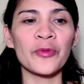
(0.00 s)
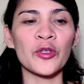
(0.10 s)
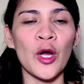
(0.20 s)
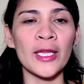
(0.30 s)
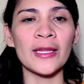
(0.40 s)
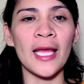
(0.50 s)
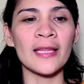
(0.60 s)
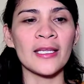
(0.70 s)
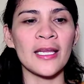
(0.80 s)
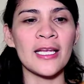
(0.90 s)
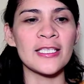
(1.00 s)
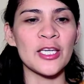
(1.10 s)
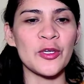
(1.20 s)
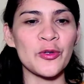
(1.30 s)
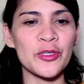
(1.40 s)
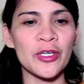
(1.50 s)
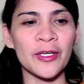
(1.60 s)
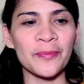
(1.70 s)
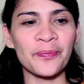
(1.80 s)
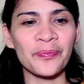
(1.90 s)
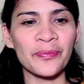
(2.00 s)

content, and execution.